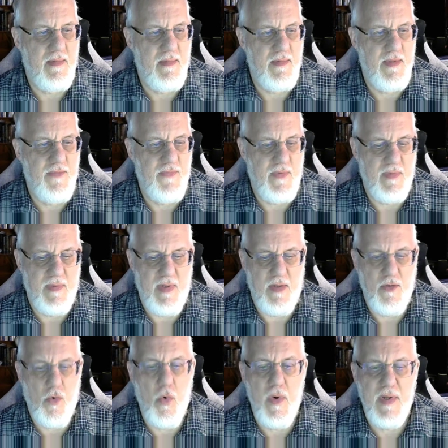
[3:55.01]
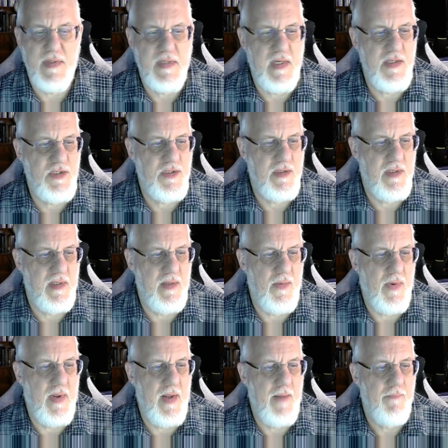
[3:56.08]
or different orientation
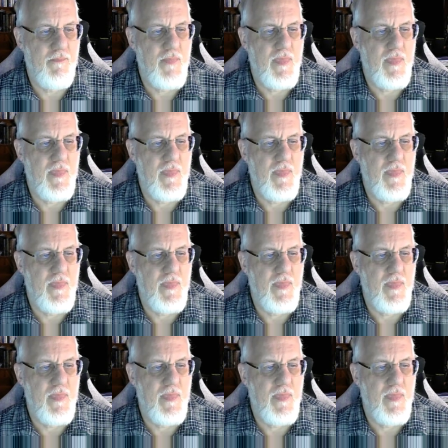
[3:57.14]
anyway.